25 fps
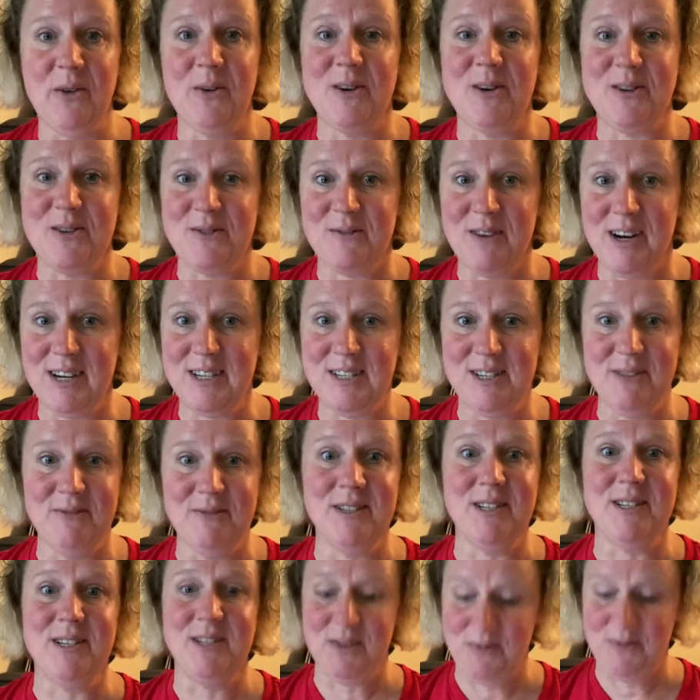direction,
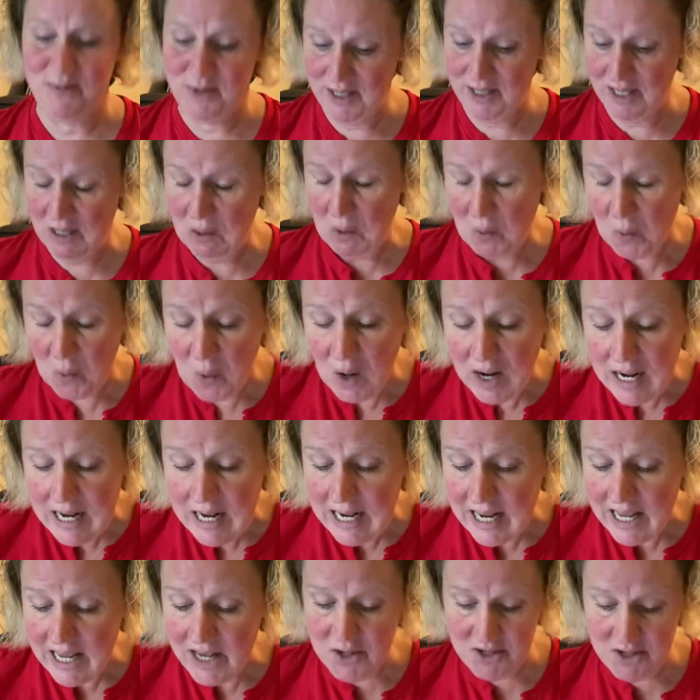which is really quite
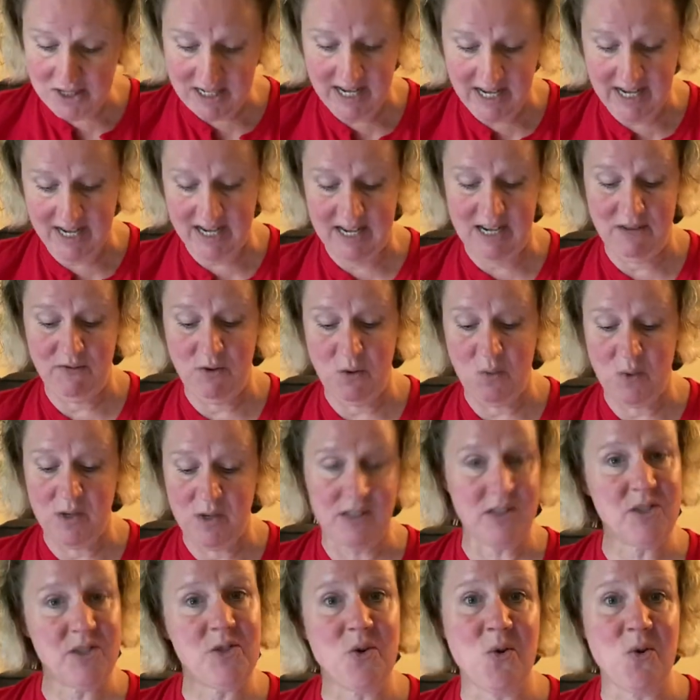entertaining if it
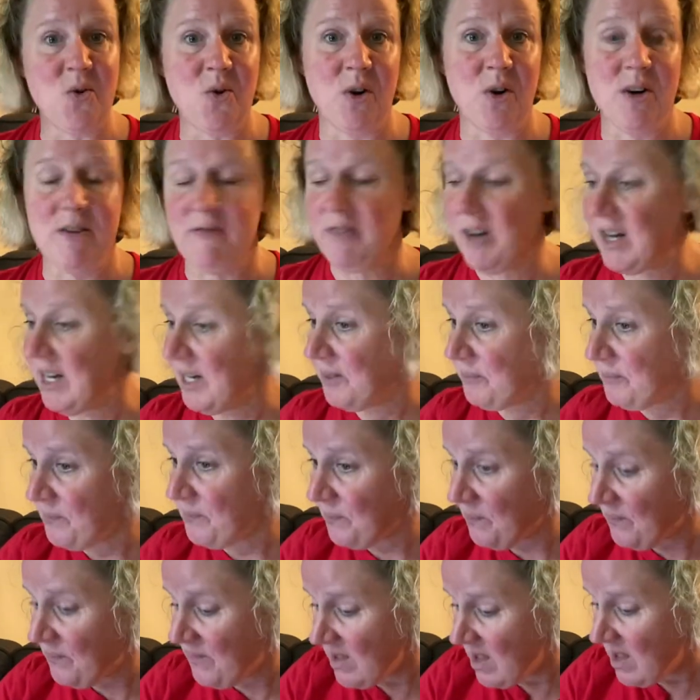wasn't so horrifying.
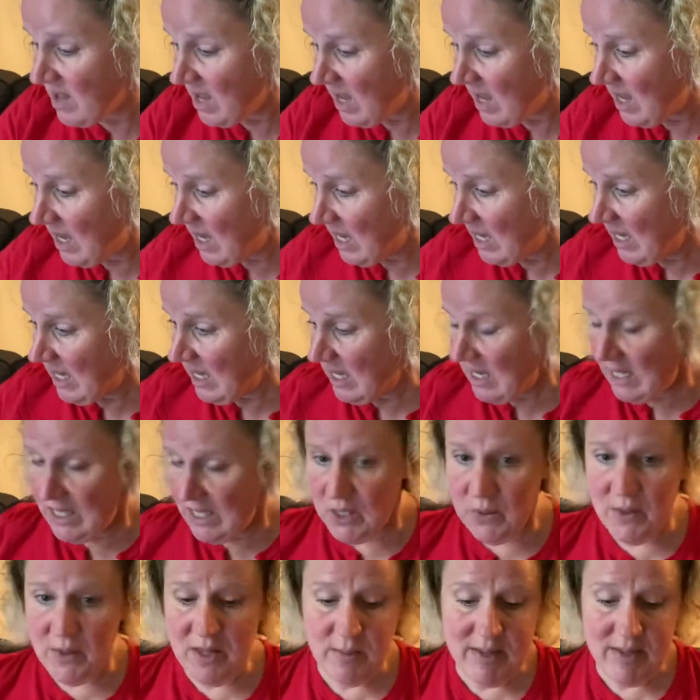
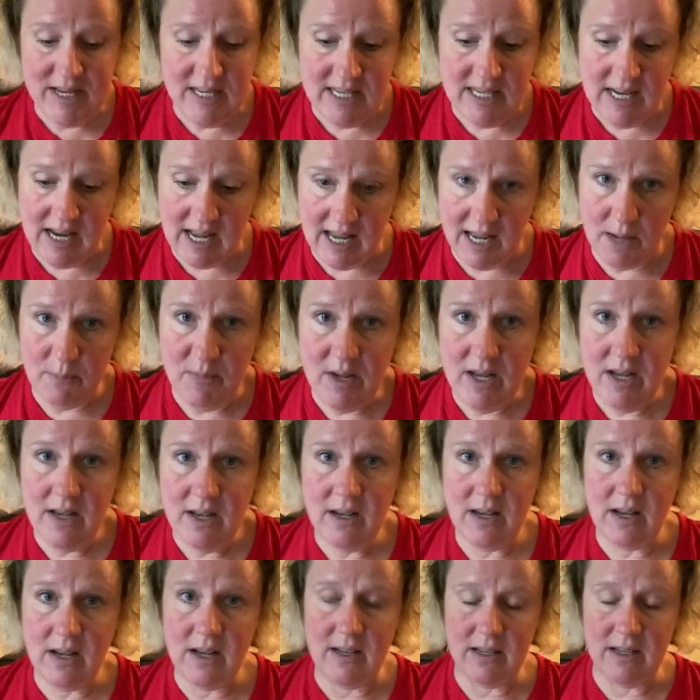So in the meantime,
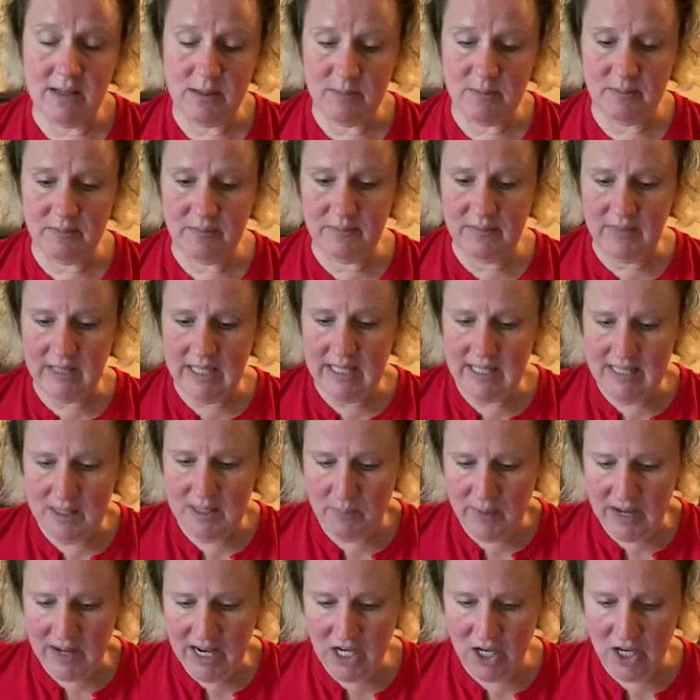Lisa
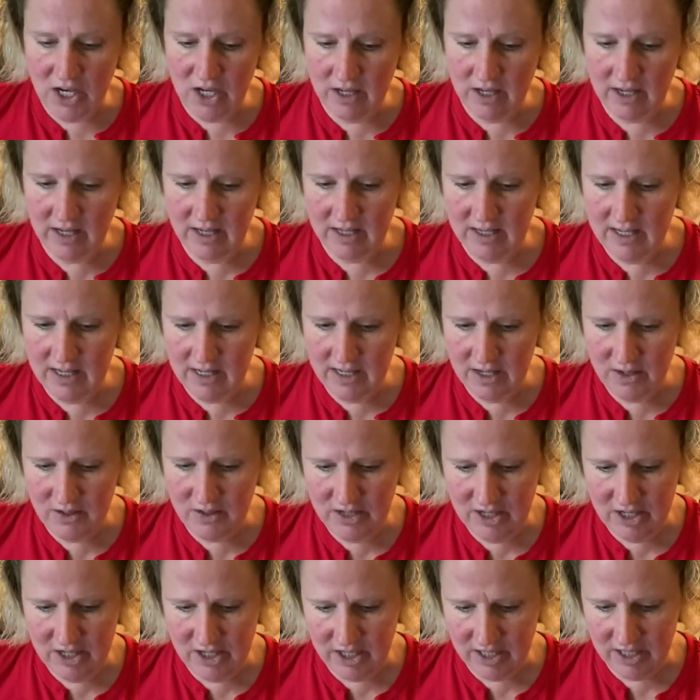Bangert continues
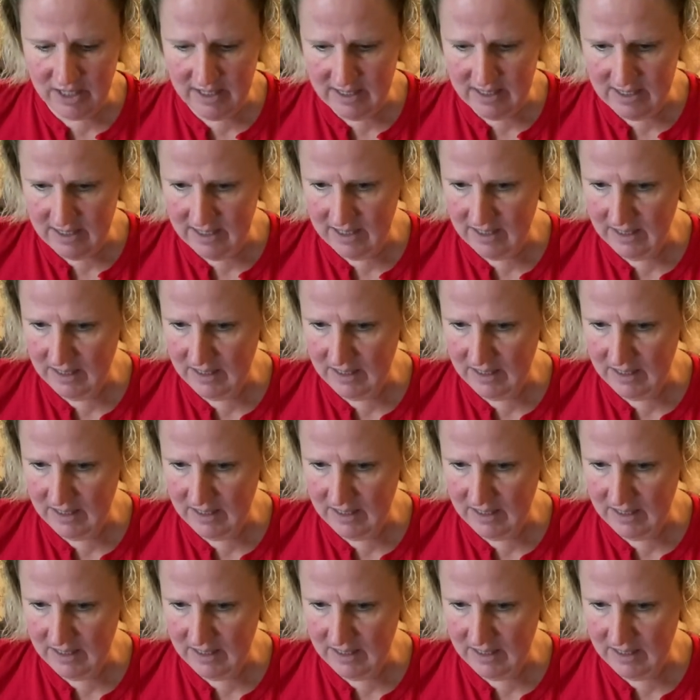to just